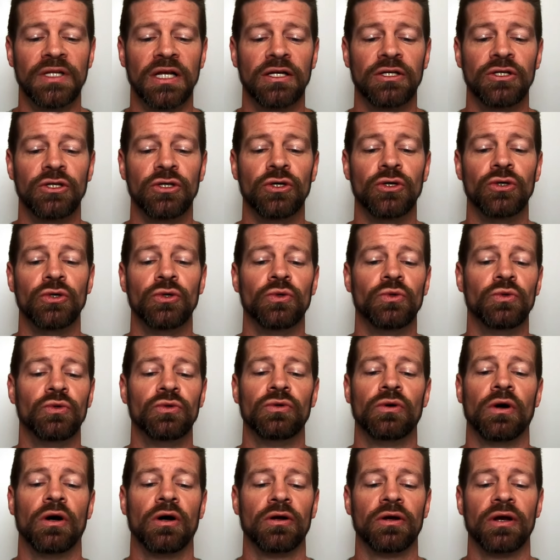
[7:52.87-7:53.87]

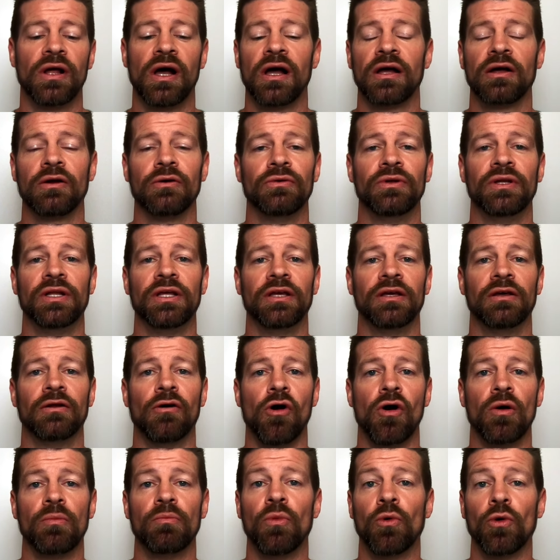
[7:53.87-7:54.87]
you are not going to get
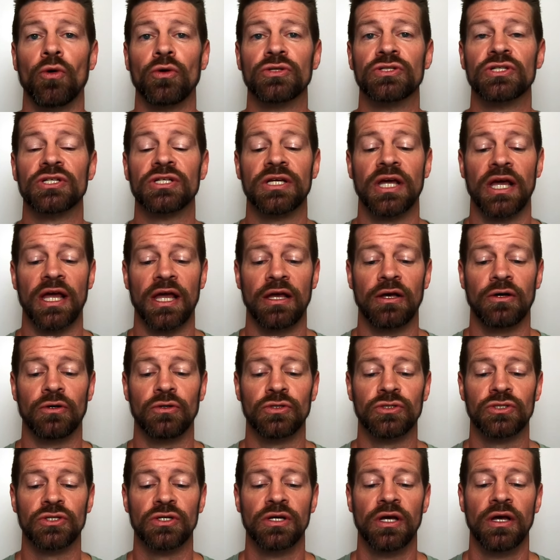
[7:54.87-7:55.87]
onboard
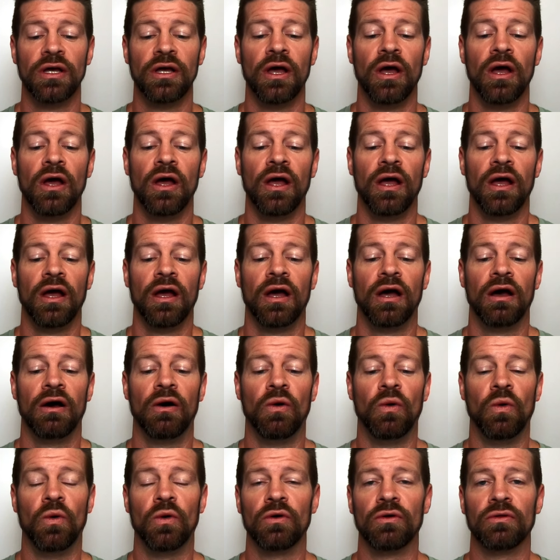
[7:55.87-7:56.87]
scales
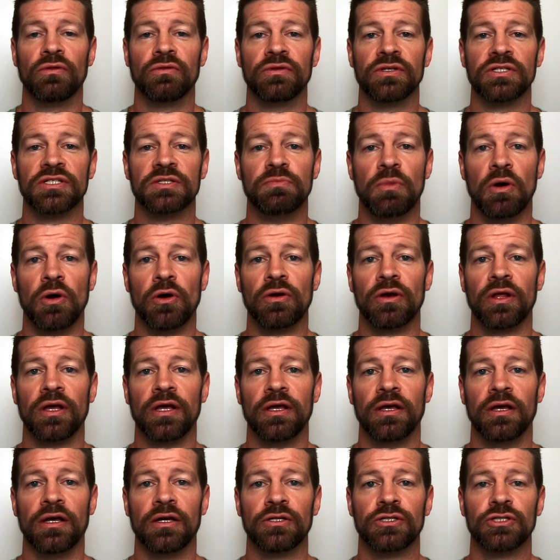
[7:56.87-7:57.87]
or the smart
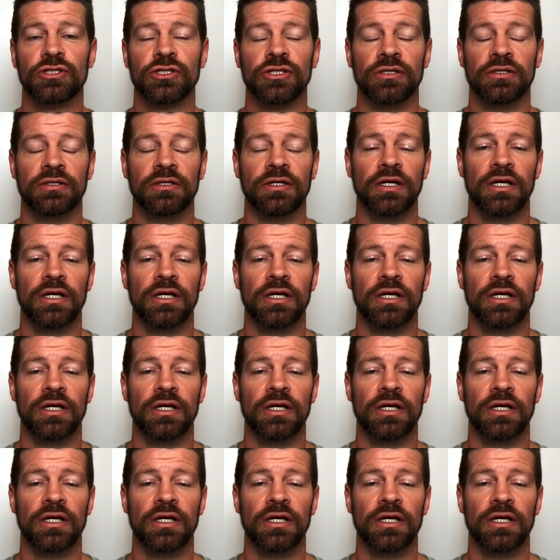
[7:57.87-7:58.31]
hitch.